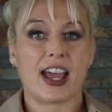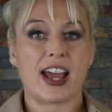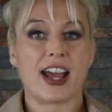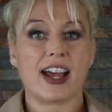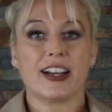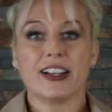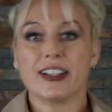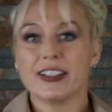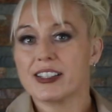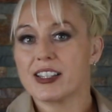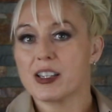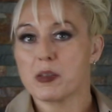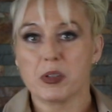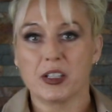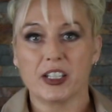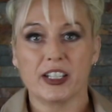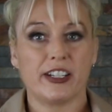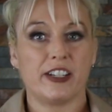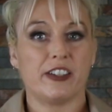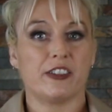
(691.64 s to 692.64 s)
As the
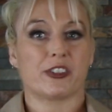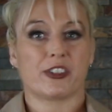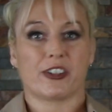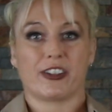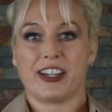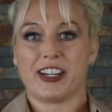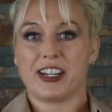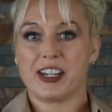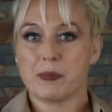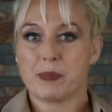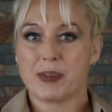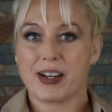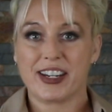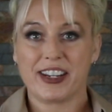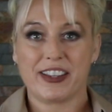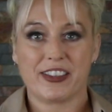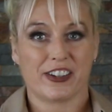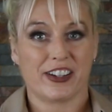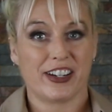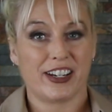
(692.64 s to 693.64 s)
millennials are getting money,
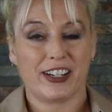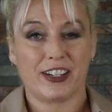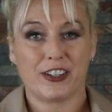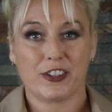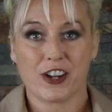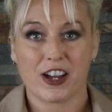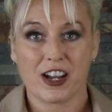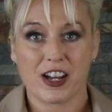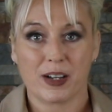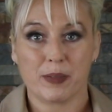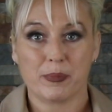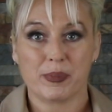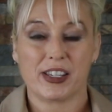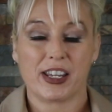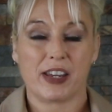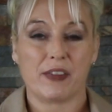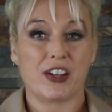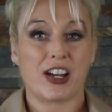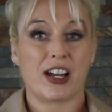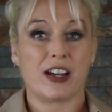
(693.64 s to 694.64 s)
they're getting jobs,
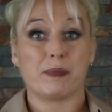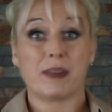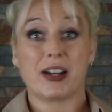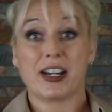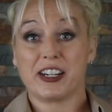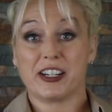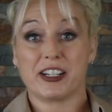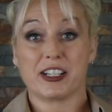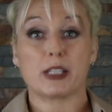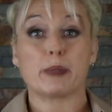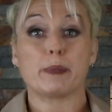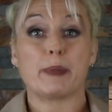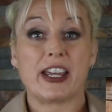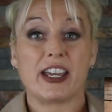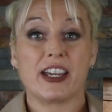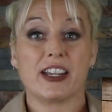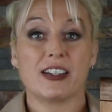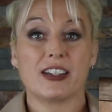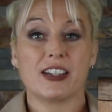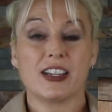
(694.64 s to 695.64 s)
they've got money to
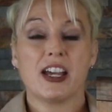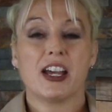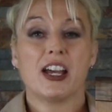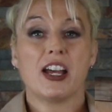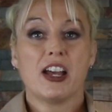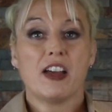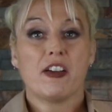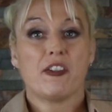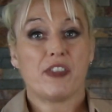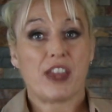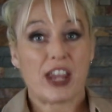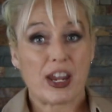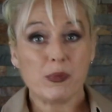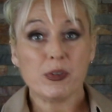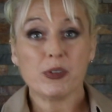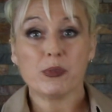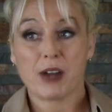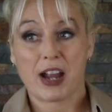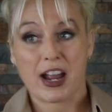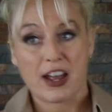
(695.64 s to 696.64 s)
spend, they
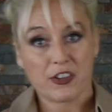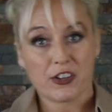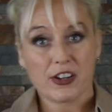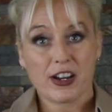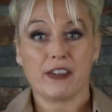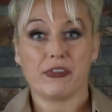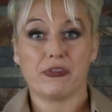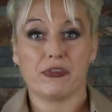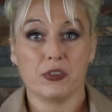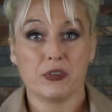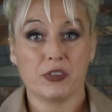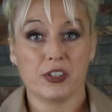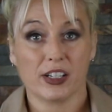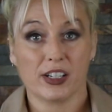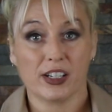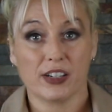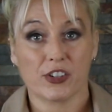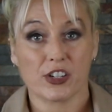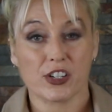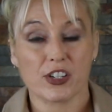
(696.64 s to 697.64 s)
would rather have food
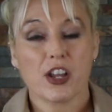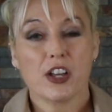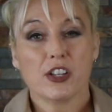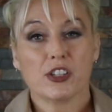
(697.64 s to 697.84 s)
delivered.